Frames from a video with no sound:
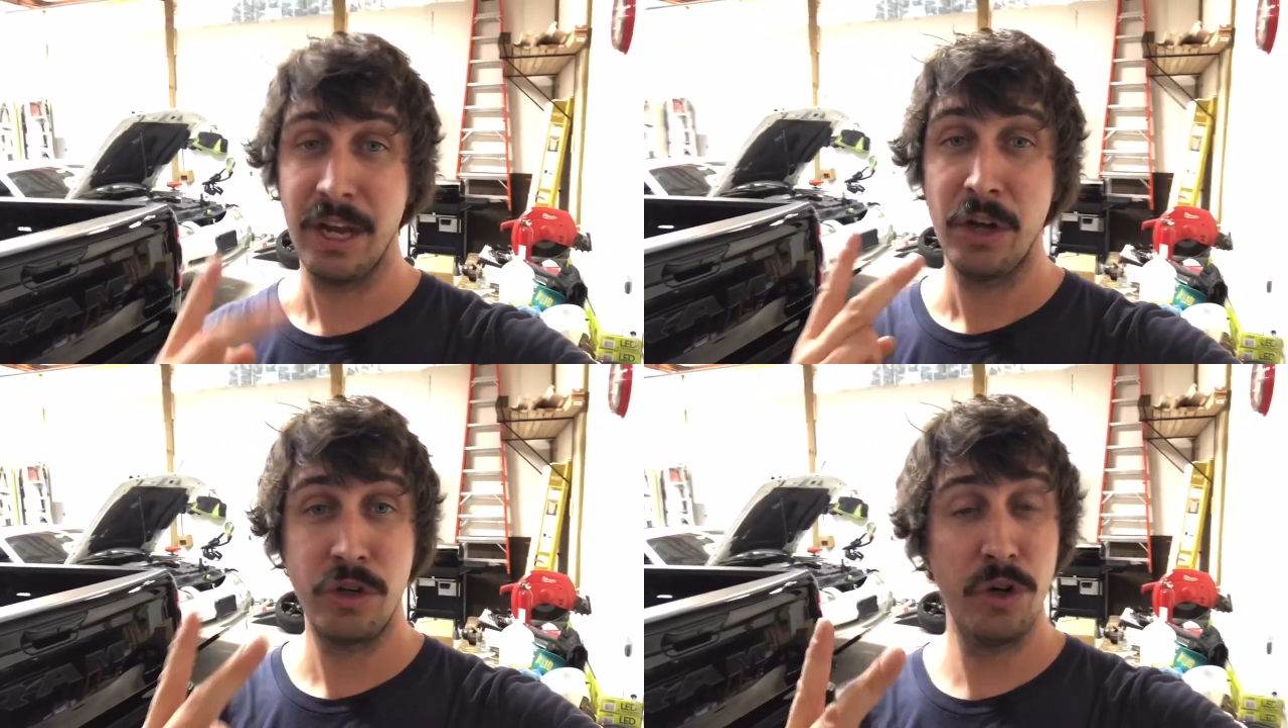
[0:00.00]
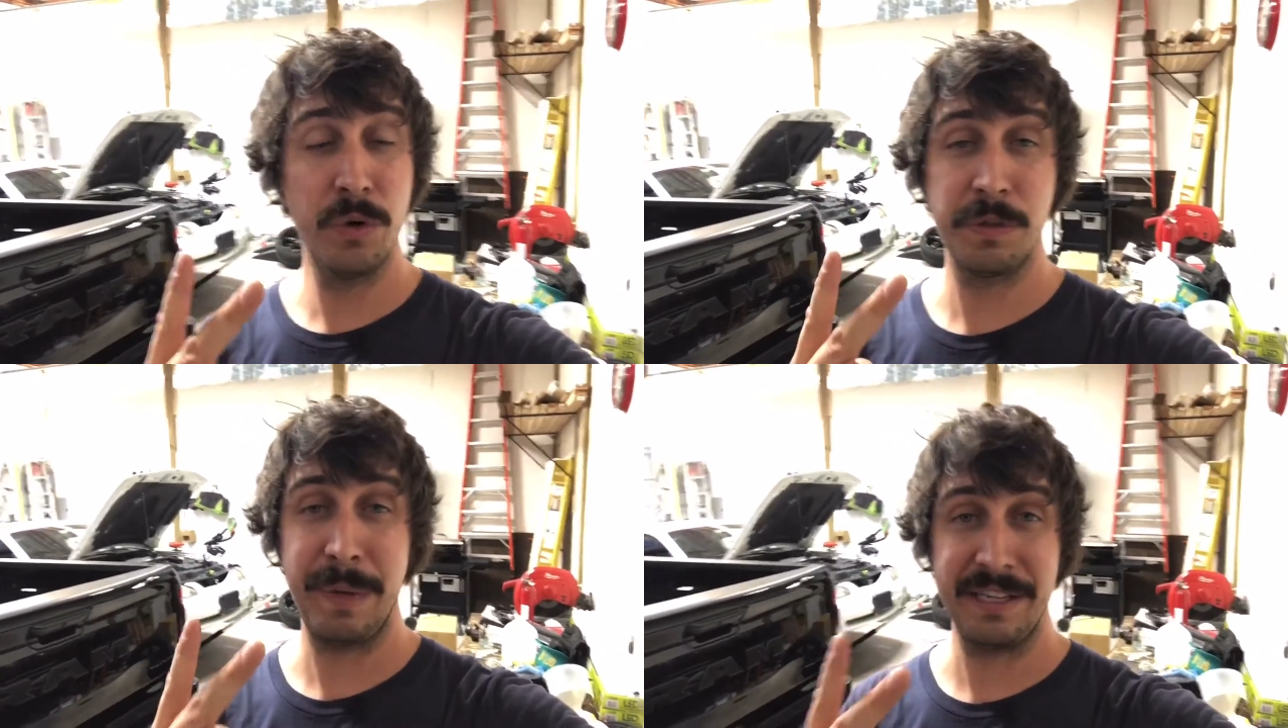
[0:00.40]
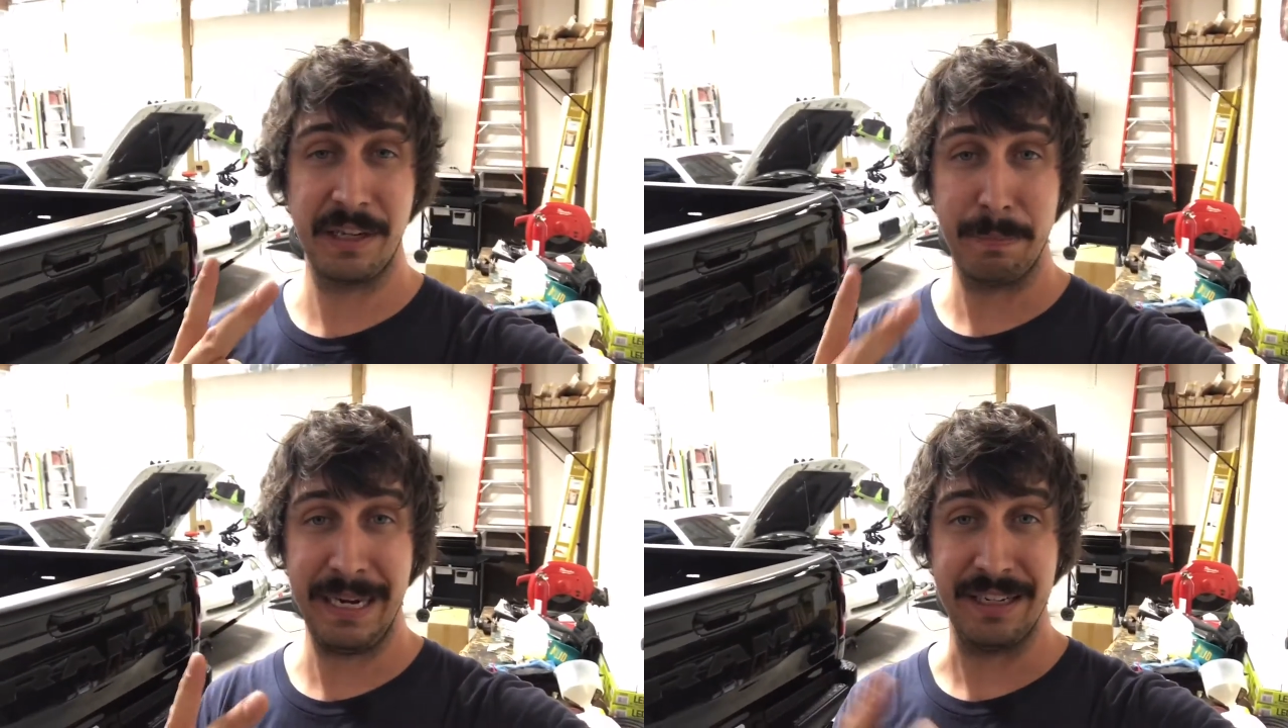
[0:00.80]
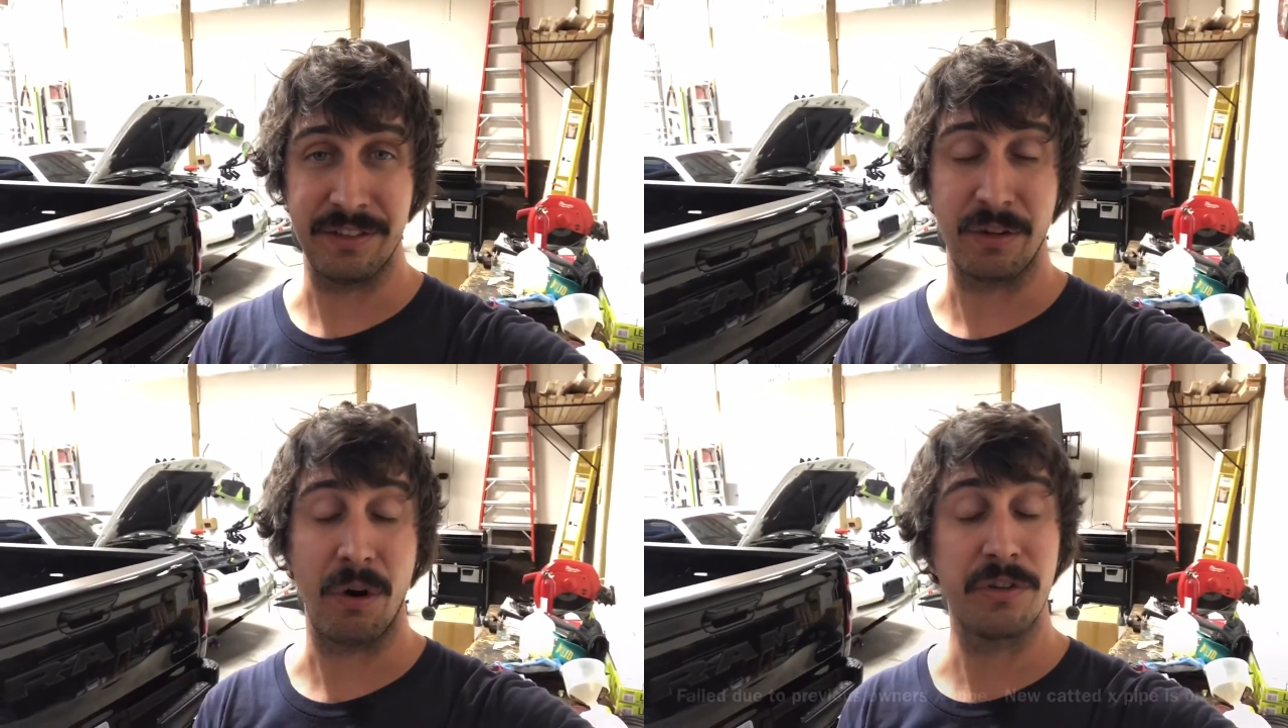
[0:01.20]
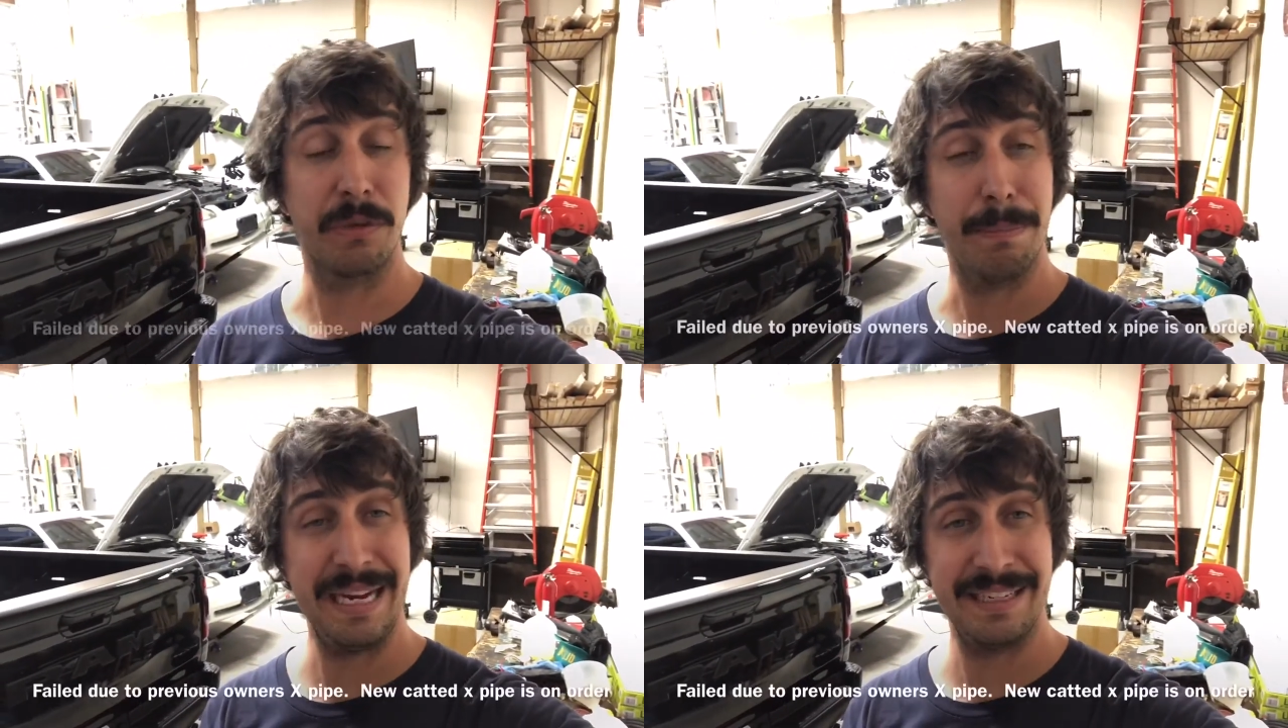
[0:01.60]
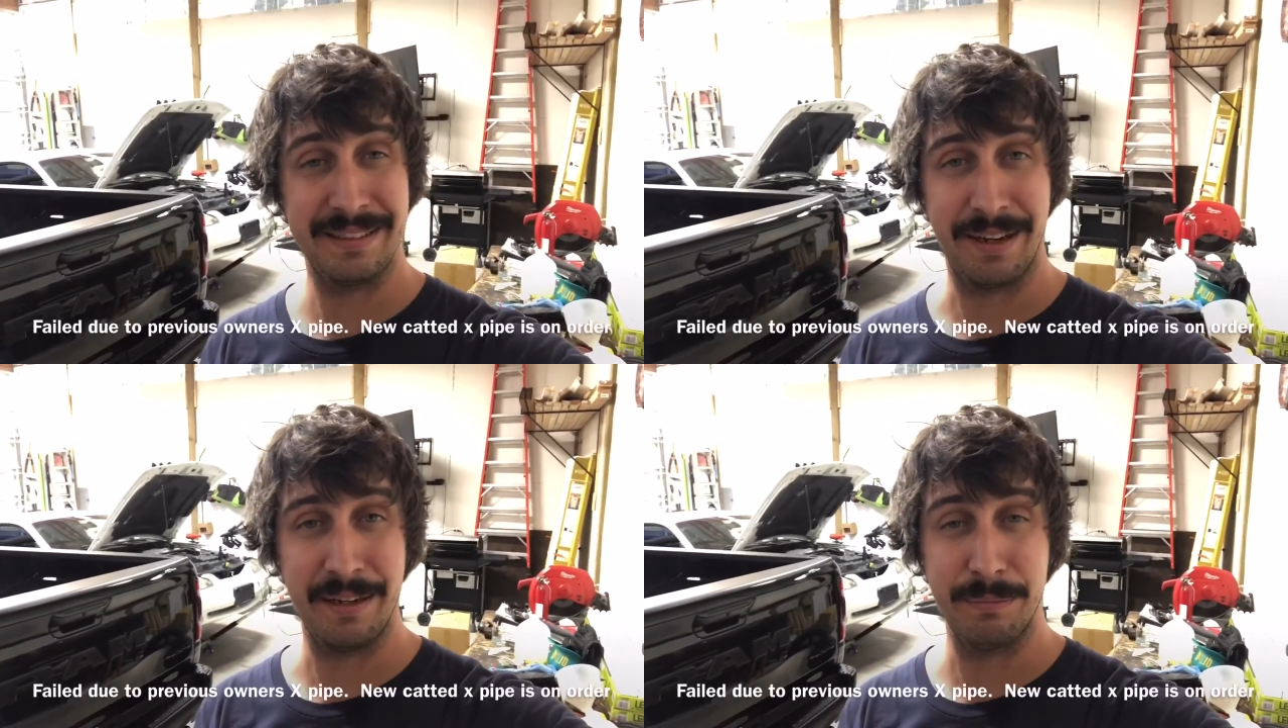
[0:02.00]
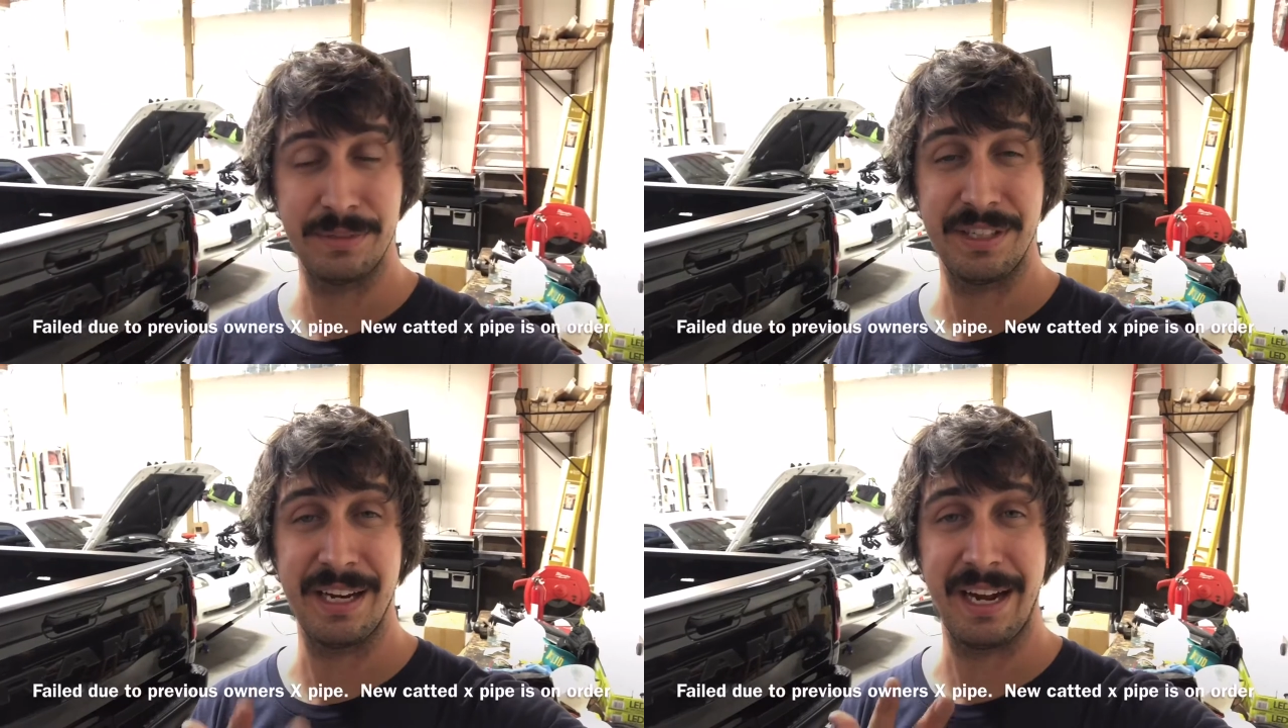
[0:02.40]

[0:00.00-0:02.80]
Two is basic maintenance. There are some maintenance items that I